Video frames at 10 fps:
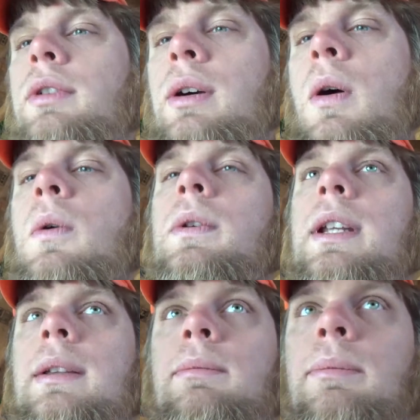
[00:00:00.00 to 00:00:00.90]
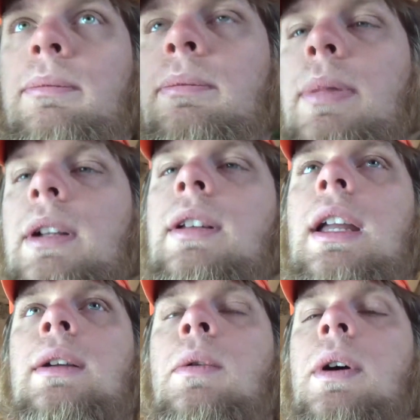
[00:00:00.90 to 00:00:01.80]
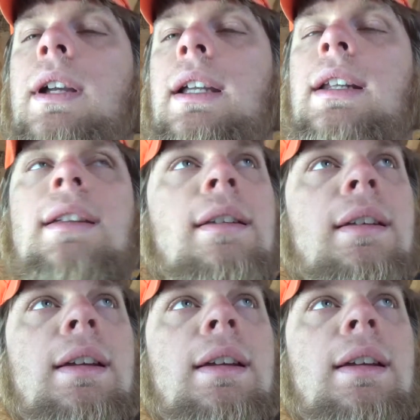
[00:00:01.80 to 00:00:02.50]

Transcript: drill a hole in it, and put a cork in it